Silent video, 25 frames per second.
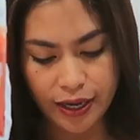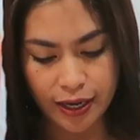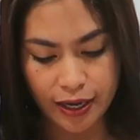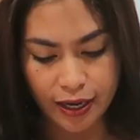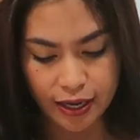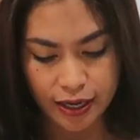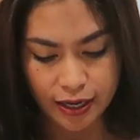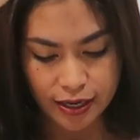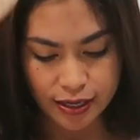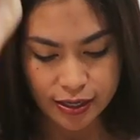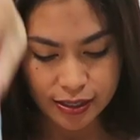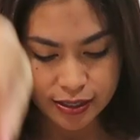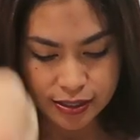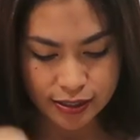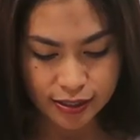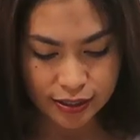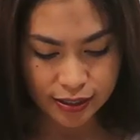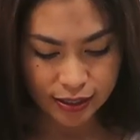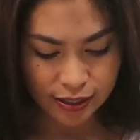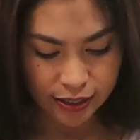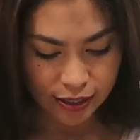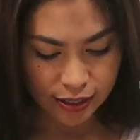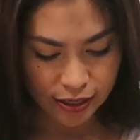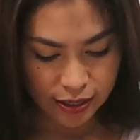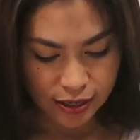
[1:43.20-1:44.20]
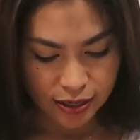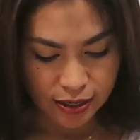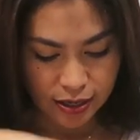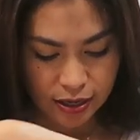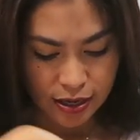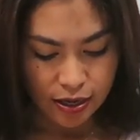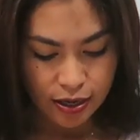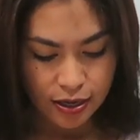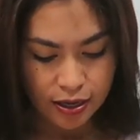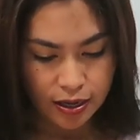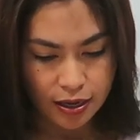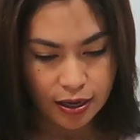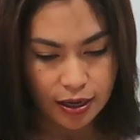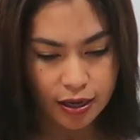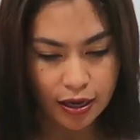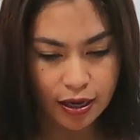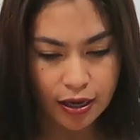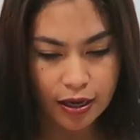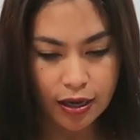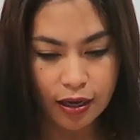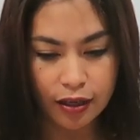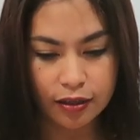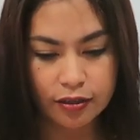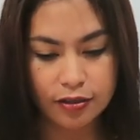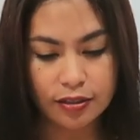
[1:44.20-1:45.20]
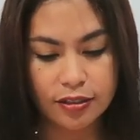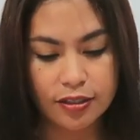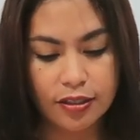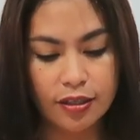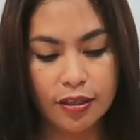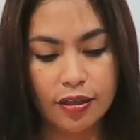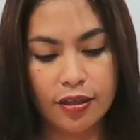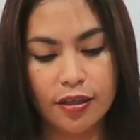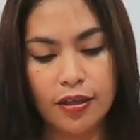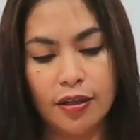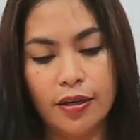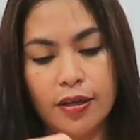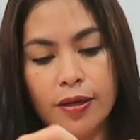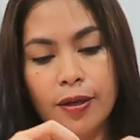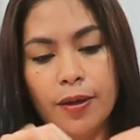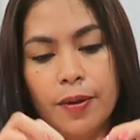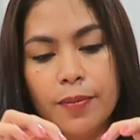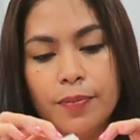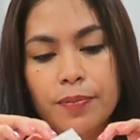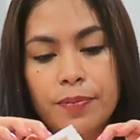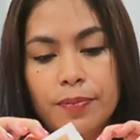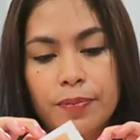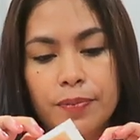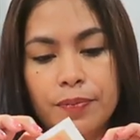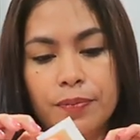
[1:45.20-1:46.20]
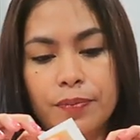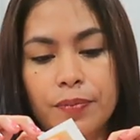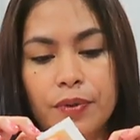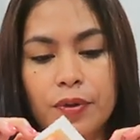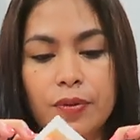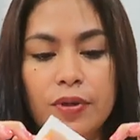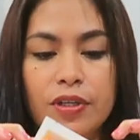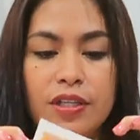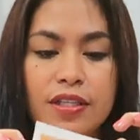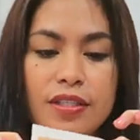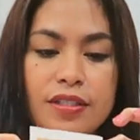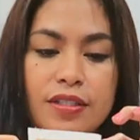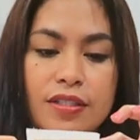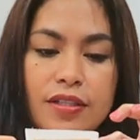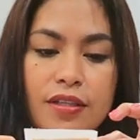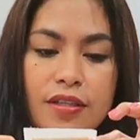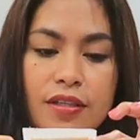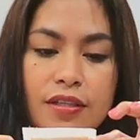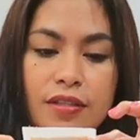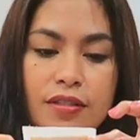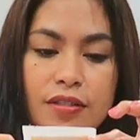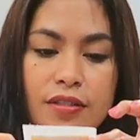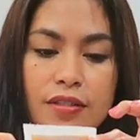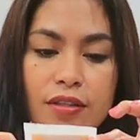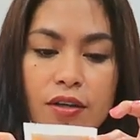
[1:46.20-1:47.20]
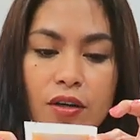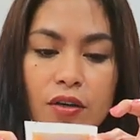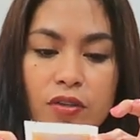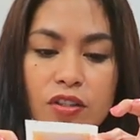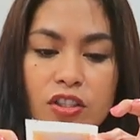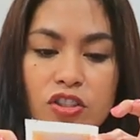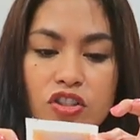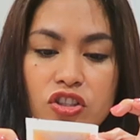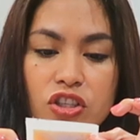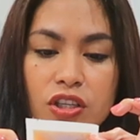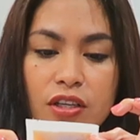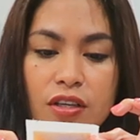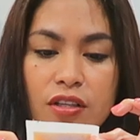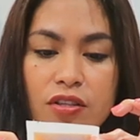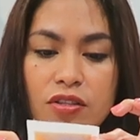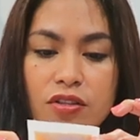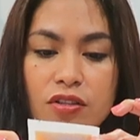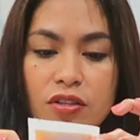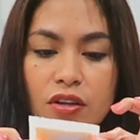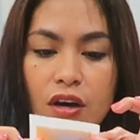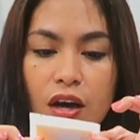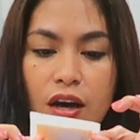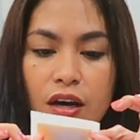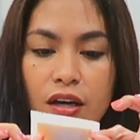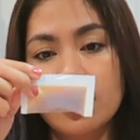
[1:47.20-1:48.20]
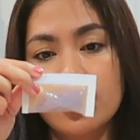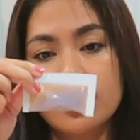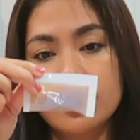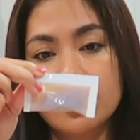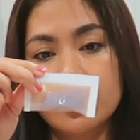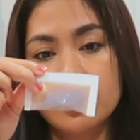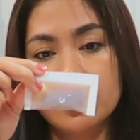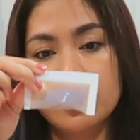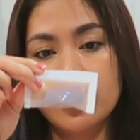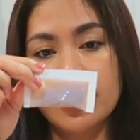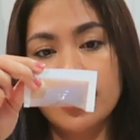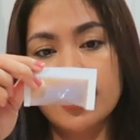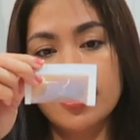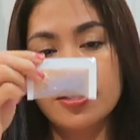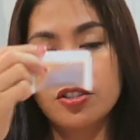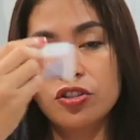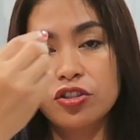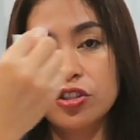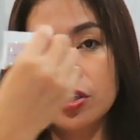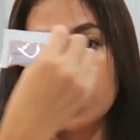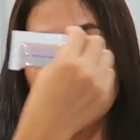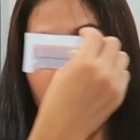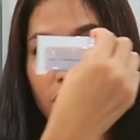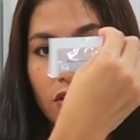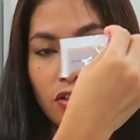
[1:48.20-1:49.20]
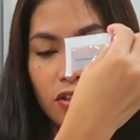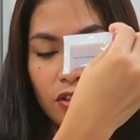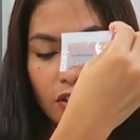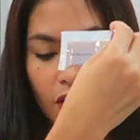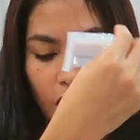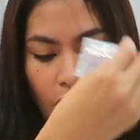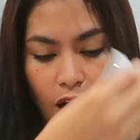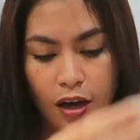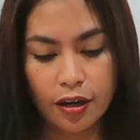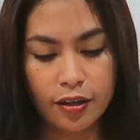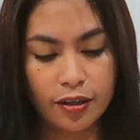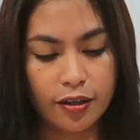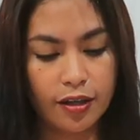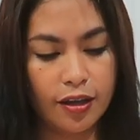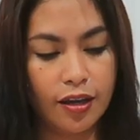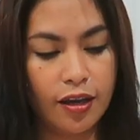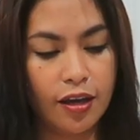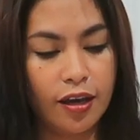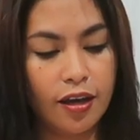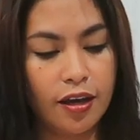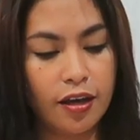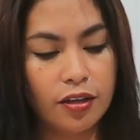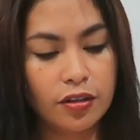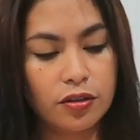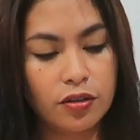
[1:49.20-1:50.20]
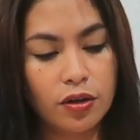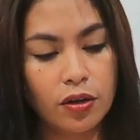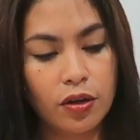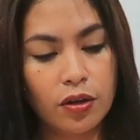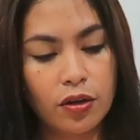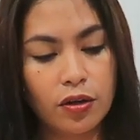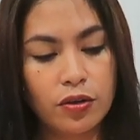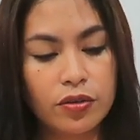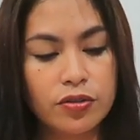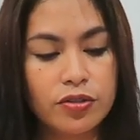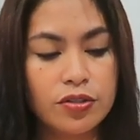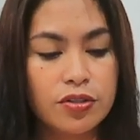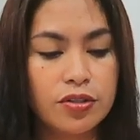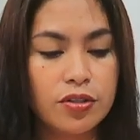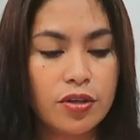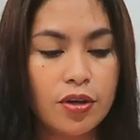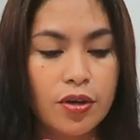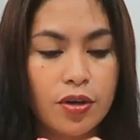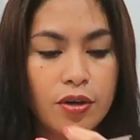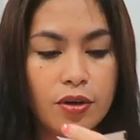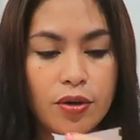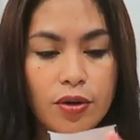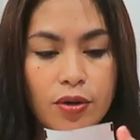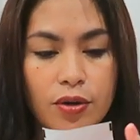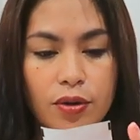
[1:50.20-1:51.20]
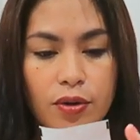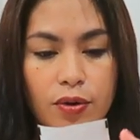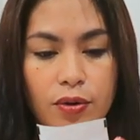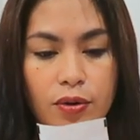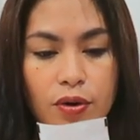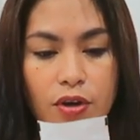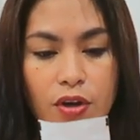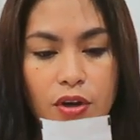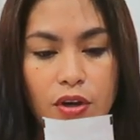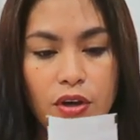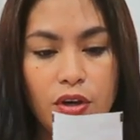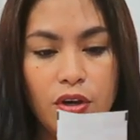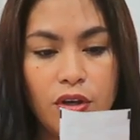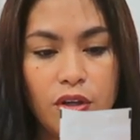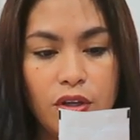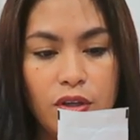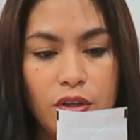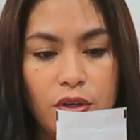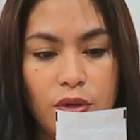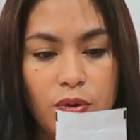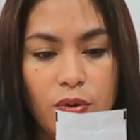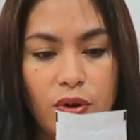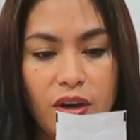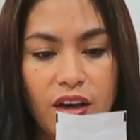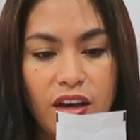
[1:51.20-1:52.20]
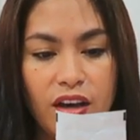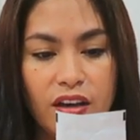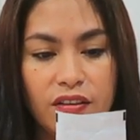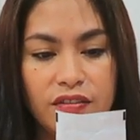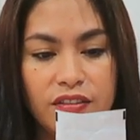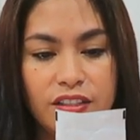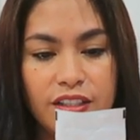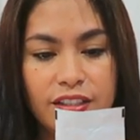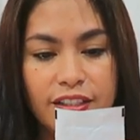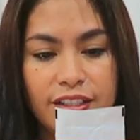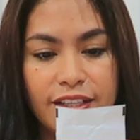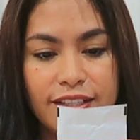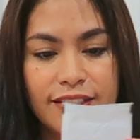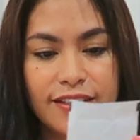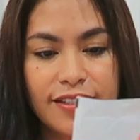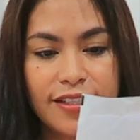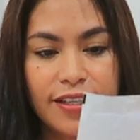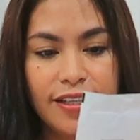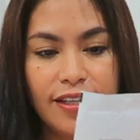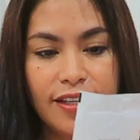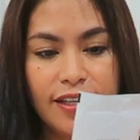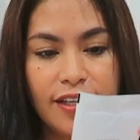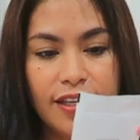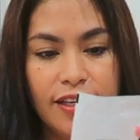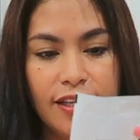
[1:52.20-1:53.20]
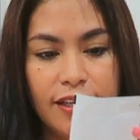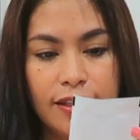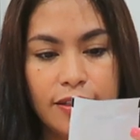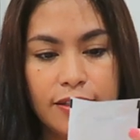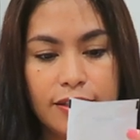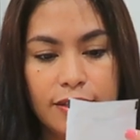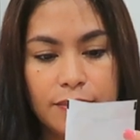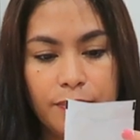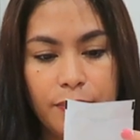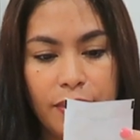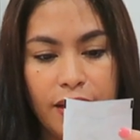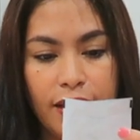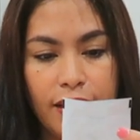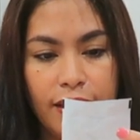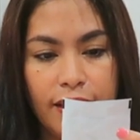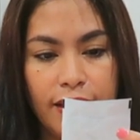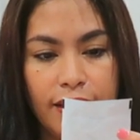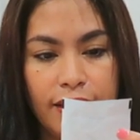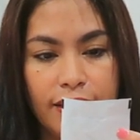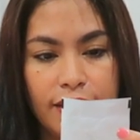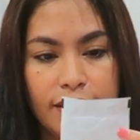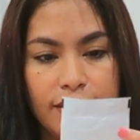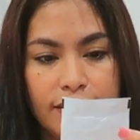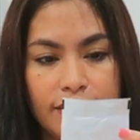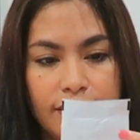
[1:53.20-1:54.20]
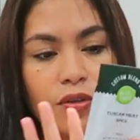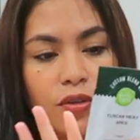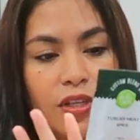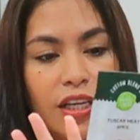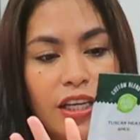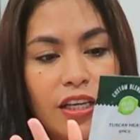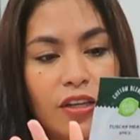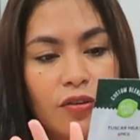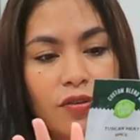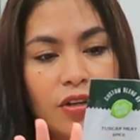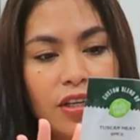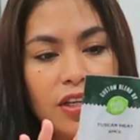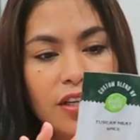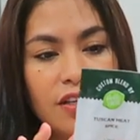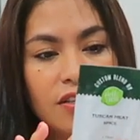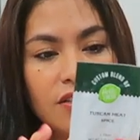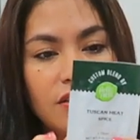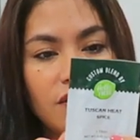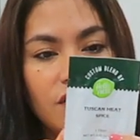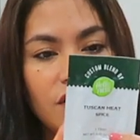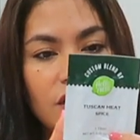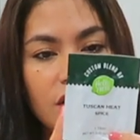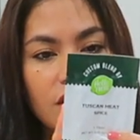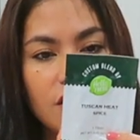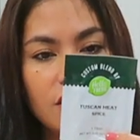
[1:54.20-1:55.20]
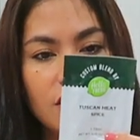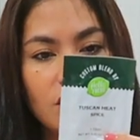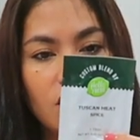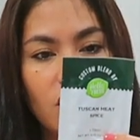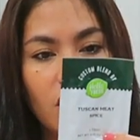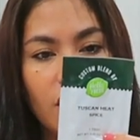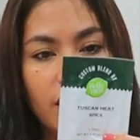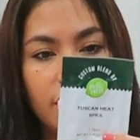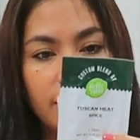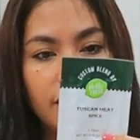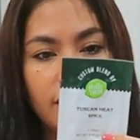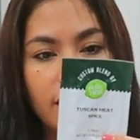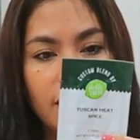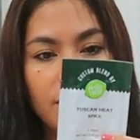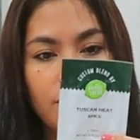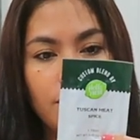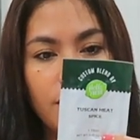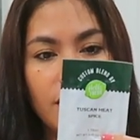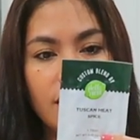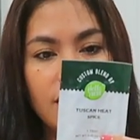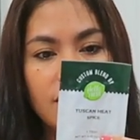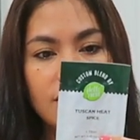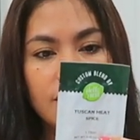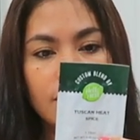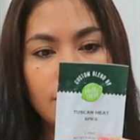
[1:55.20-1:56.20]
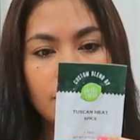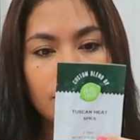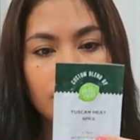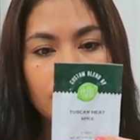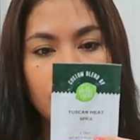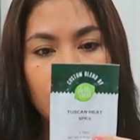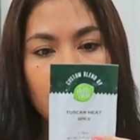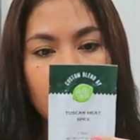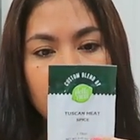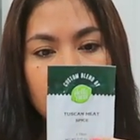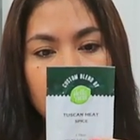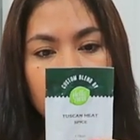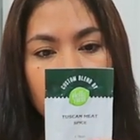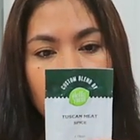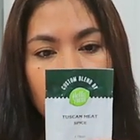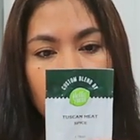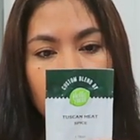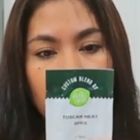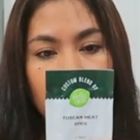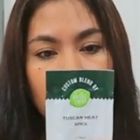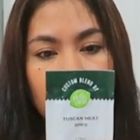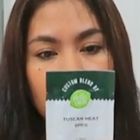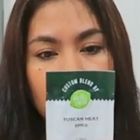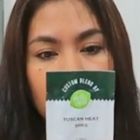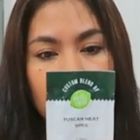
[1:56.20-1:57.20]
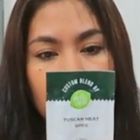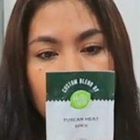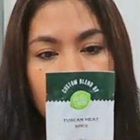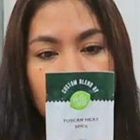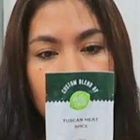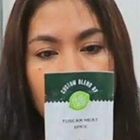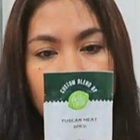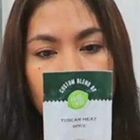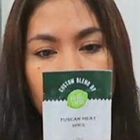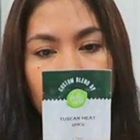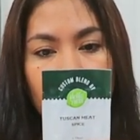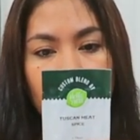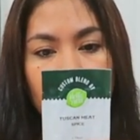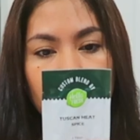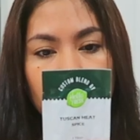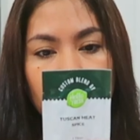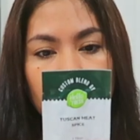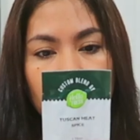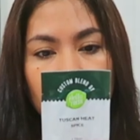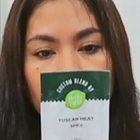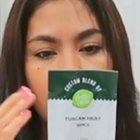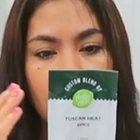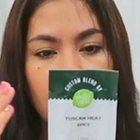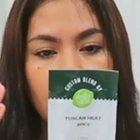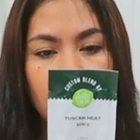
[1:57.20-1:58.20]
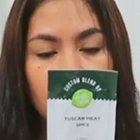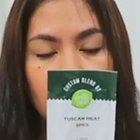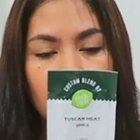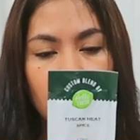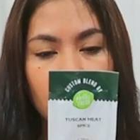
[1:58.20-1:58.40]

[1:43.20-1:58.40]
paste and the uh, what is this oh the chicken stock concentrated chicken stock and also you have the Tuscan heat pie. So the ingredients of this is garlic, basil, rosemary, red pepper, and